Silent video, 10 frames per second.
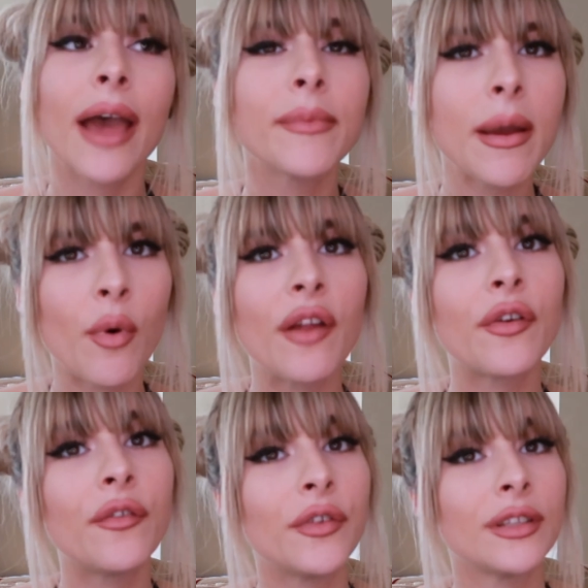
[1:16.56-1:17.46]
and my
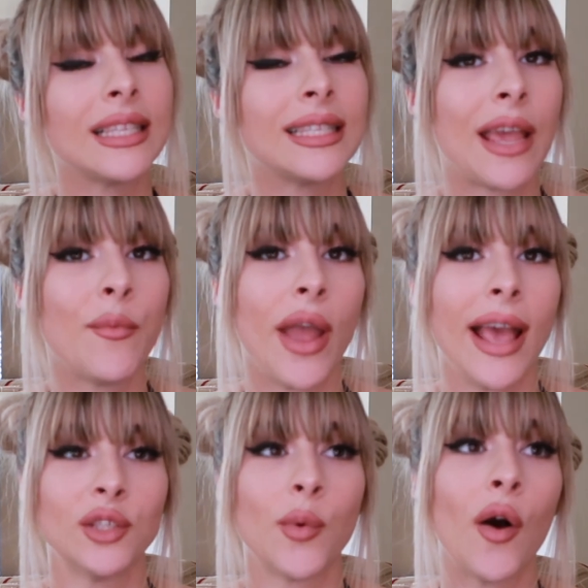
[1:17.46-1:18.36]
boyfriend feels the same
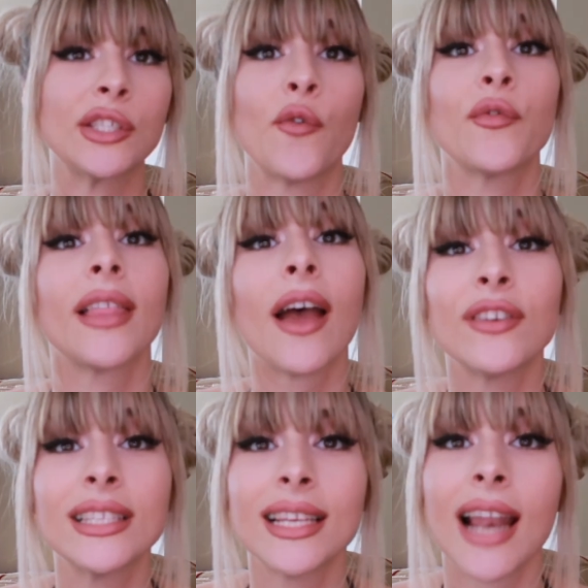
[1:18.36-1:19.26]
way as well. So for that
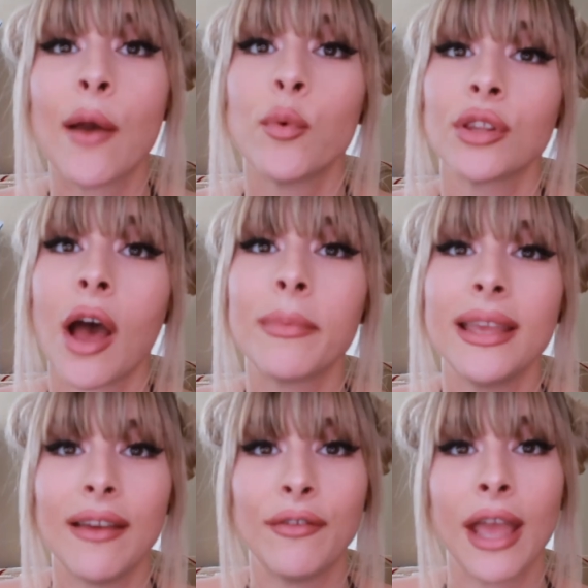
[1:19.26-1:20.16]
reason, I will not be
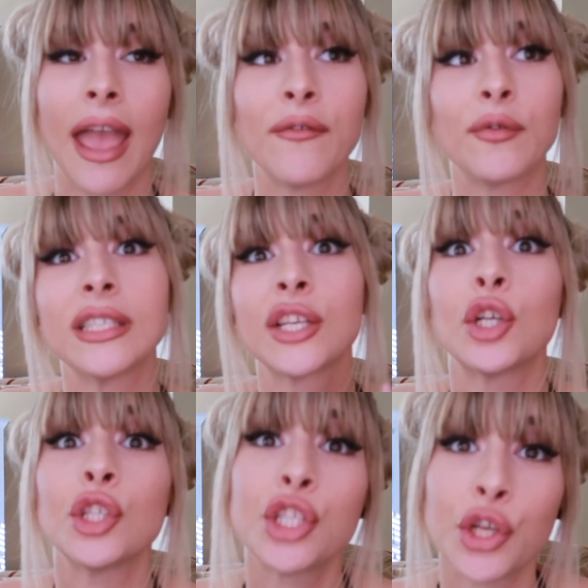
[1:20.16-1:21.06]
giving a
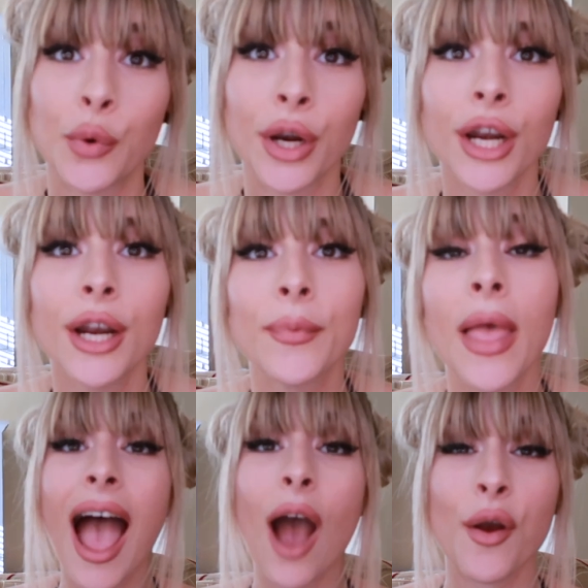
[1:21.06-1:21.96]
physical tour.
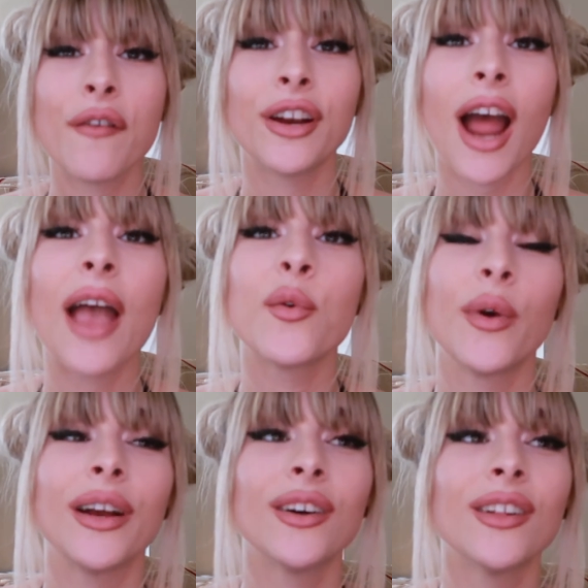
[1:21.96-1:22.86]
However, I
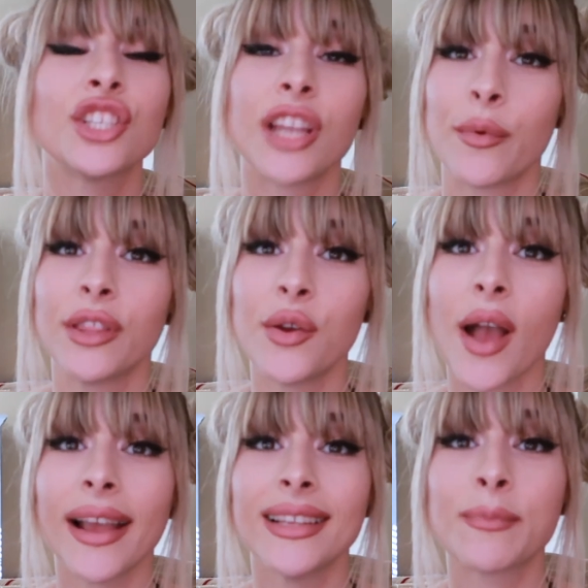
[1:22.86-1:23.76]
will share with you
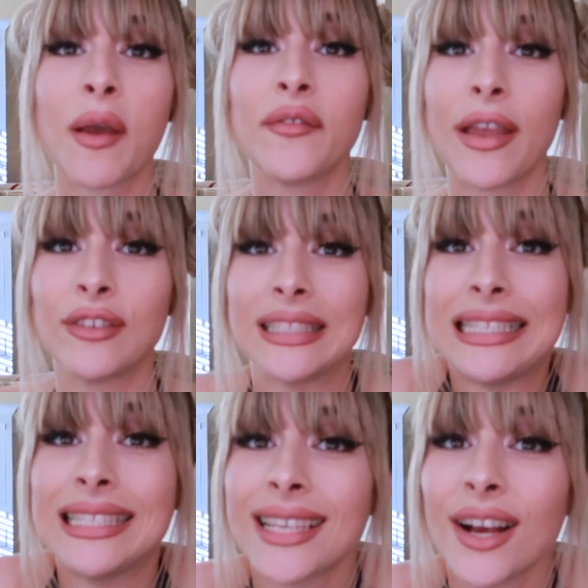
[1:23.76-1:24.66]
guys my favorite
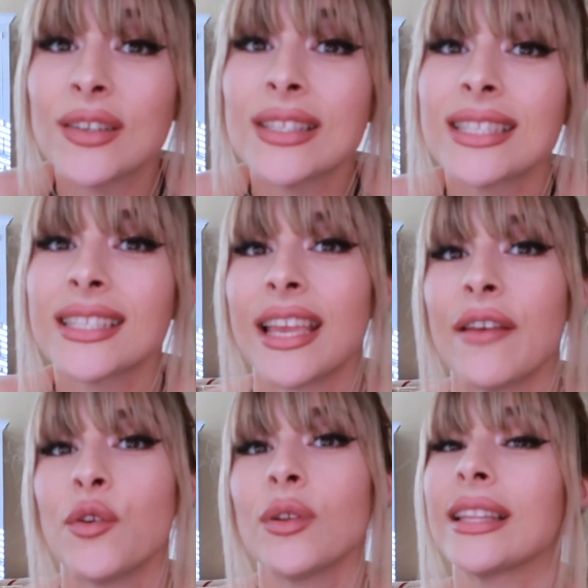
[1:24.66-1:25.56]
details to
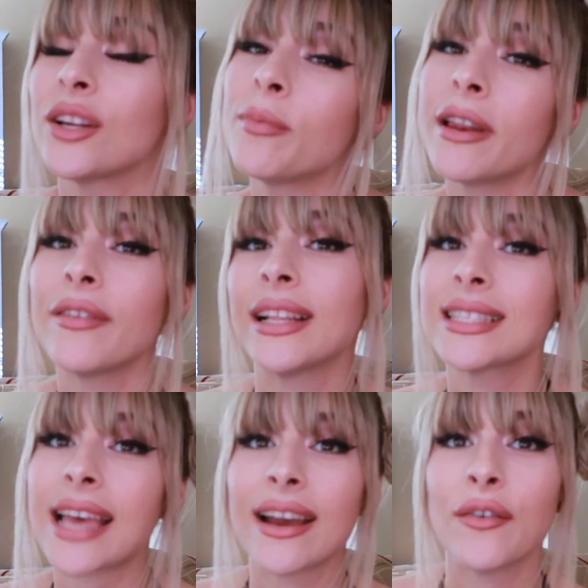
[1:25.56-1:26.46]
give you a little bit of
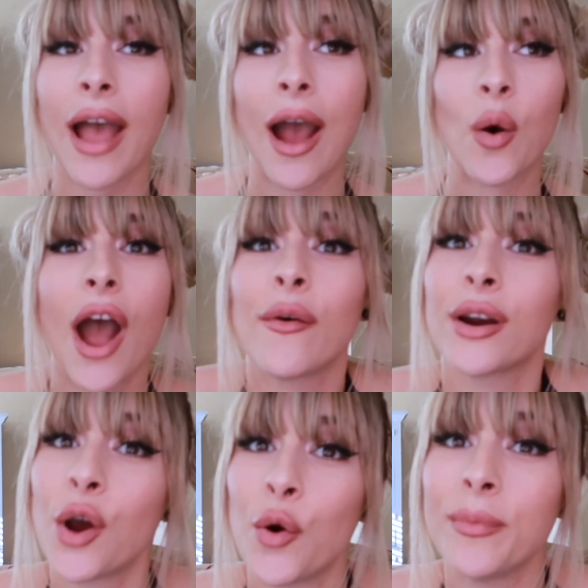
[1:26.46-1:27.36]
insight of how
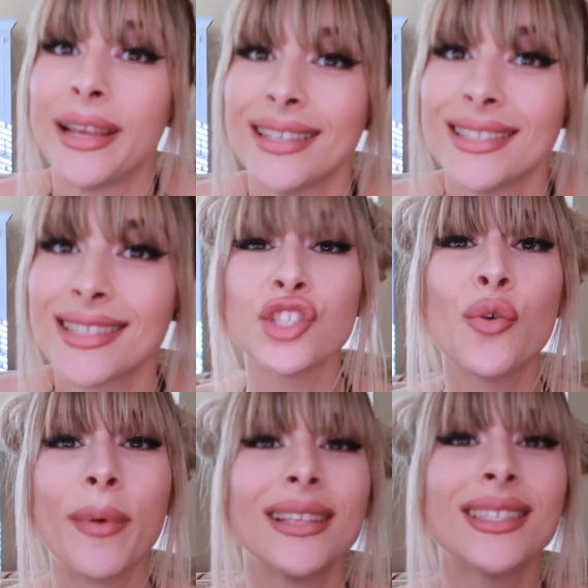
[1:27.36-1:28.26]
our home is.
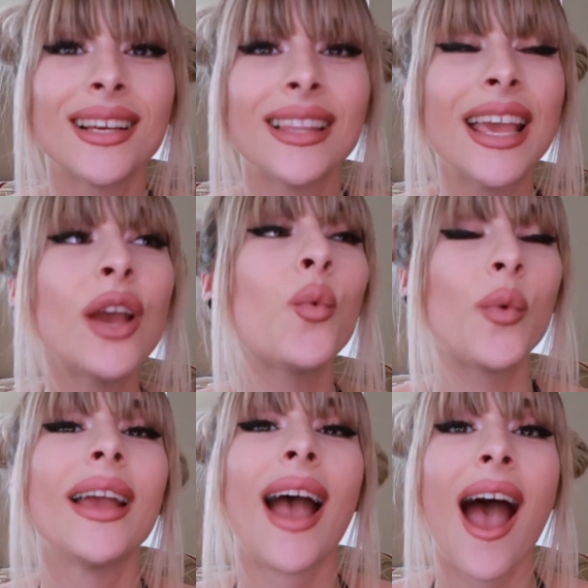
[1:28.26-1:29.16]
So basically,
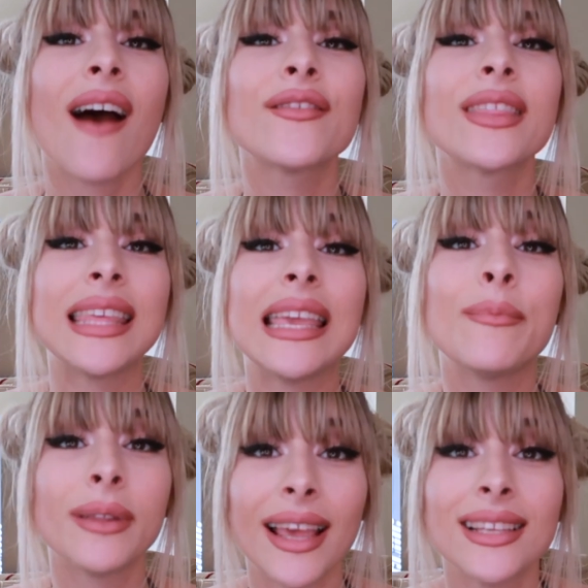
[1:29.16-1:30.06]
we have the
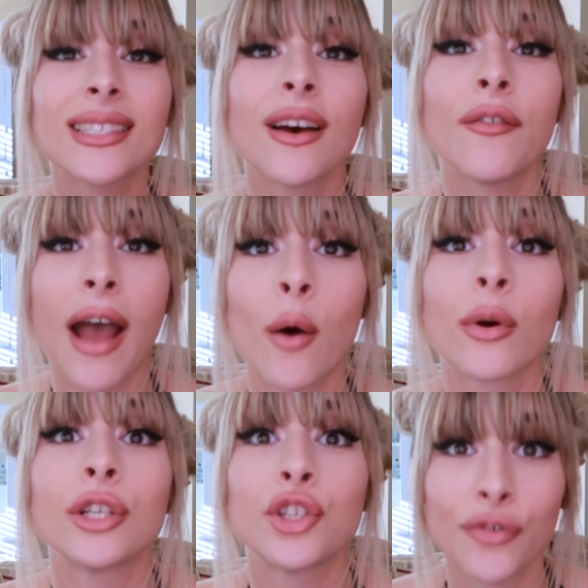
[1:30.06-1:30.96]
place of
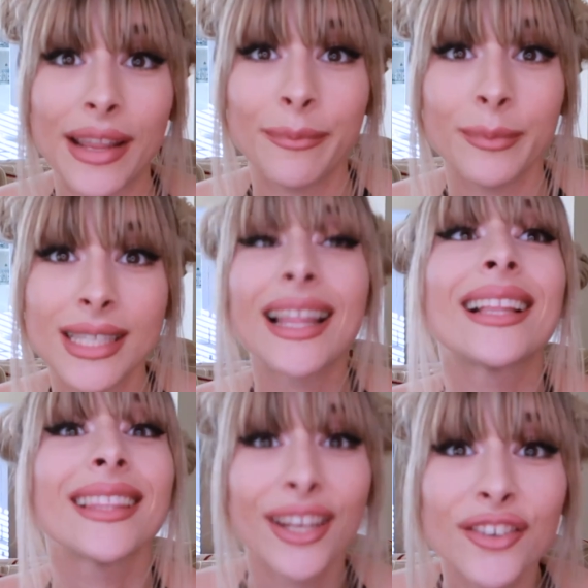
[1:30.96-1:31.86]
our dreams,
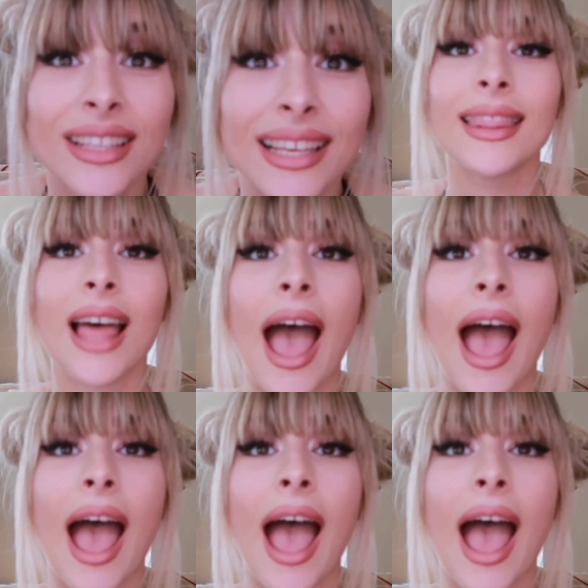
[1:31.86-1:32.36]
like literally.